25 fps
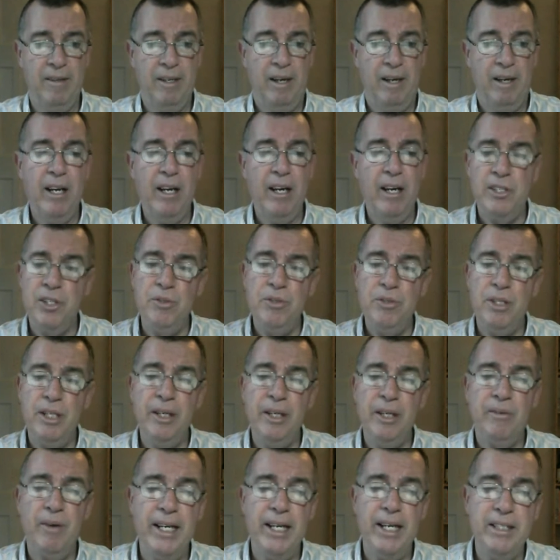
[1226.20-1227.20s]
I do see
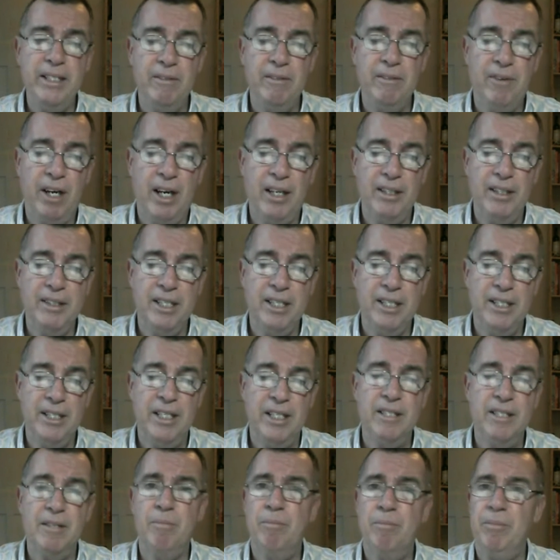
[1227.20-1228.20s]
great
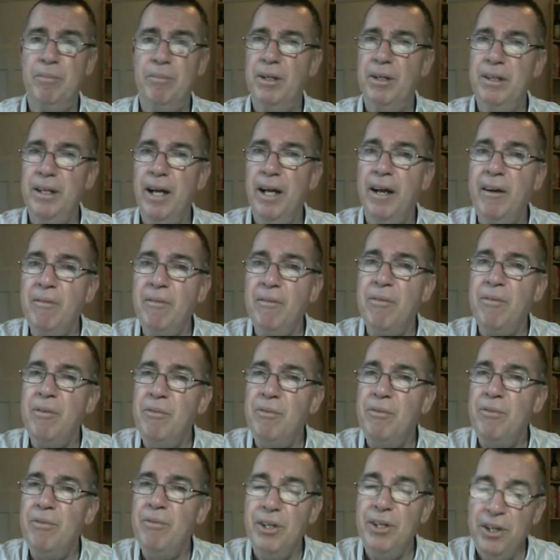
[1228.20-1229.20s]
advantages, but none of
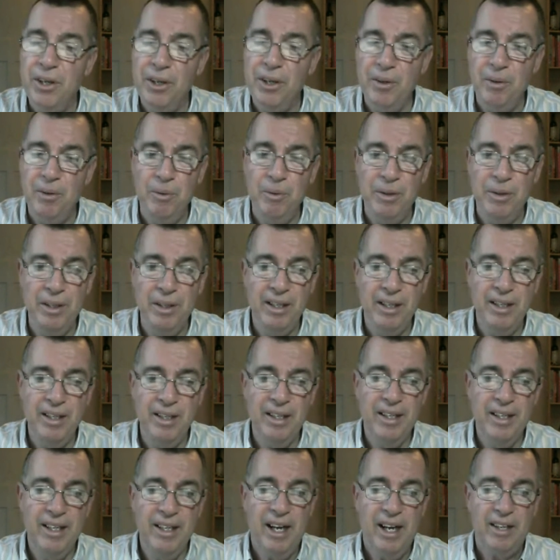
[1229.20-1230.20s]
them for you.
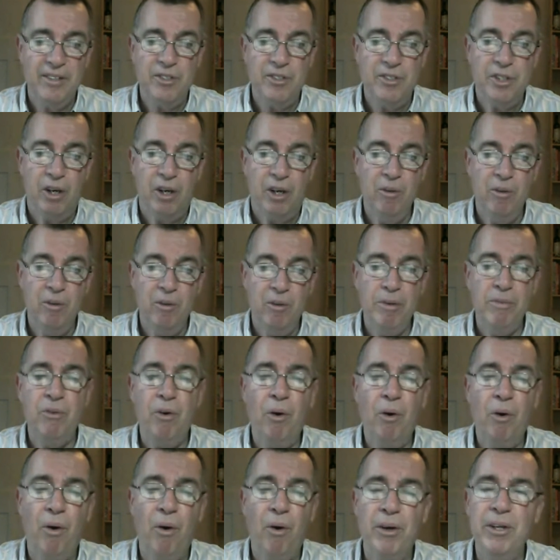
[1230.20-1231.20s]
And so
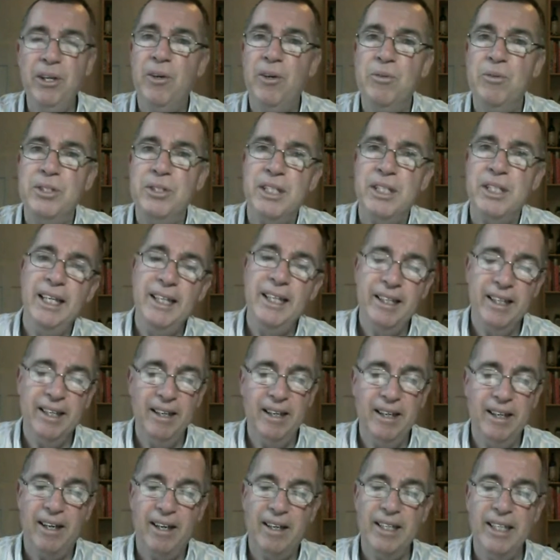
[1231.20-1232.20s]
before you see the
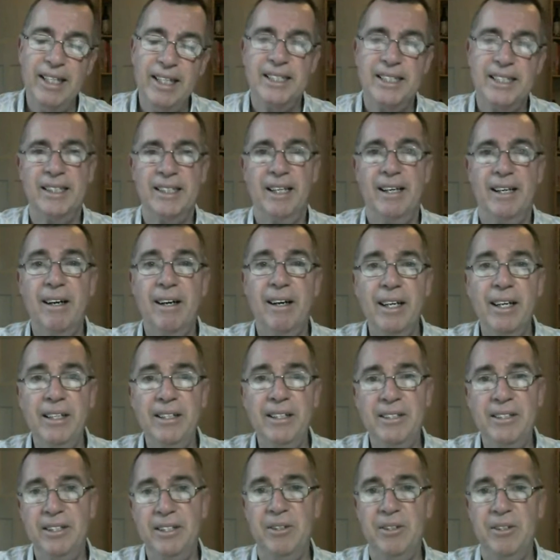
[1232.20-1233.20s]
light, I
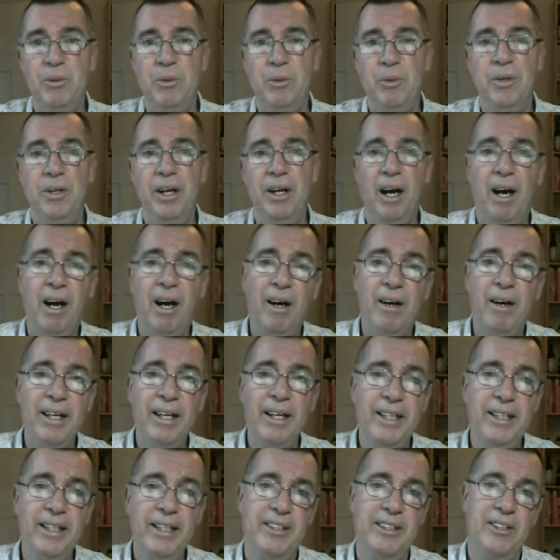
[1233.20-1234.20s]
do,
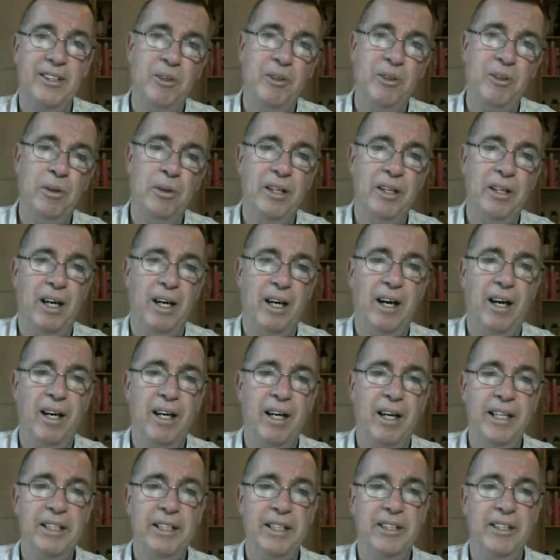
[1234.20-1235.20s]
I do,
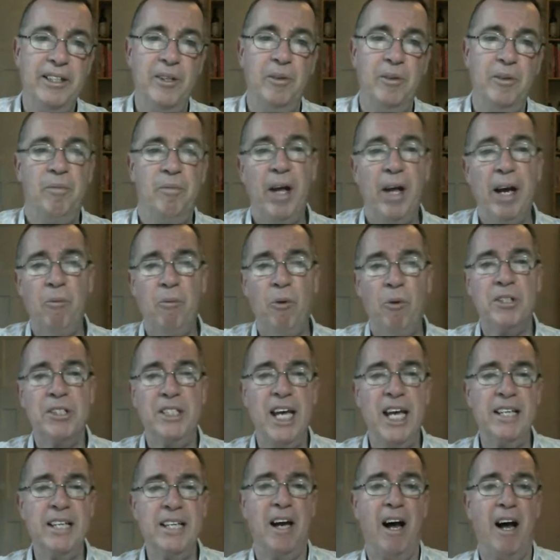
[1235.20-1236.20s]
I do. That was
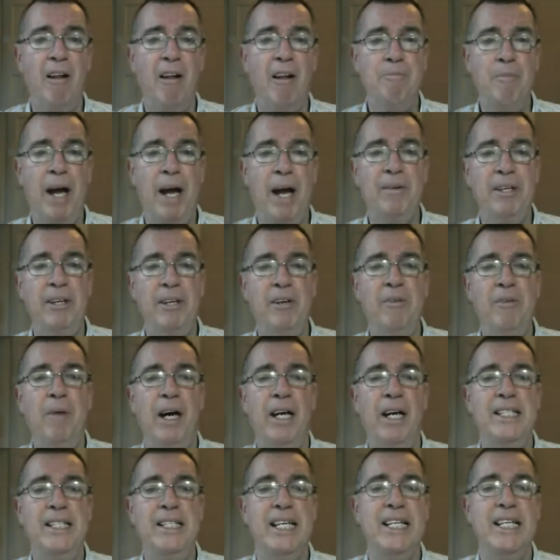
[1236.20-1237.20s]
Yes, I'll Marry You,
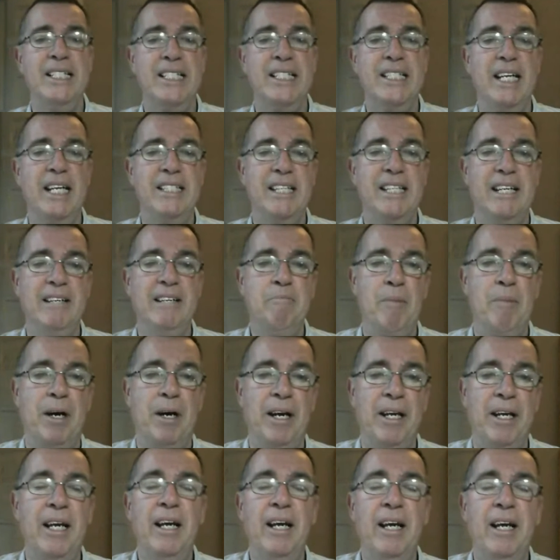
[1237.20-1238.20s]
My Dear, sent in
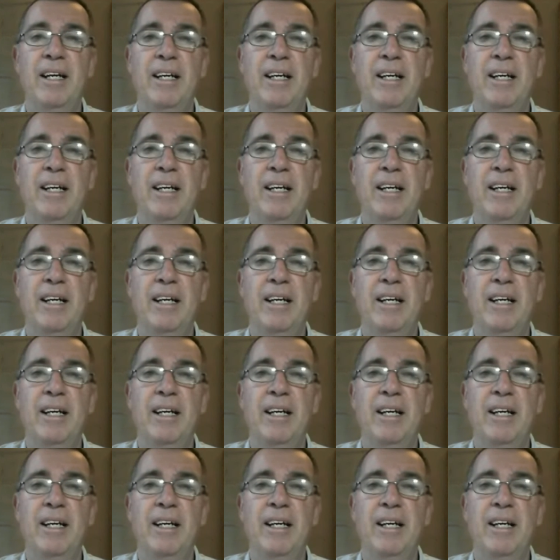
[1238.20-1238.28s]
by